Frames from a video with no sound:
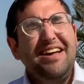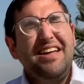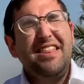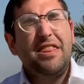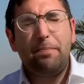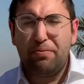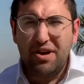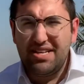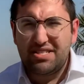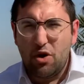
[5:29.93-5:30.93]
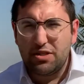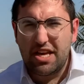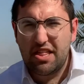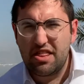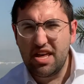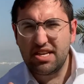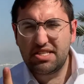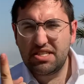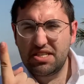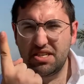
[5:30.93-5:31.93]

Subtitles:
The priest goes like this.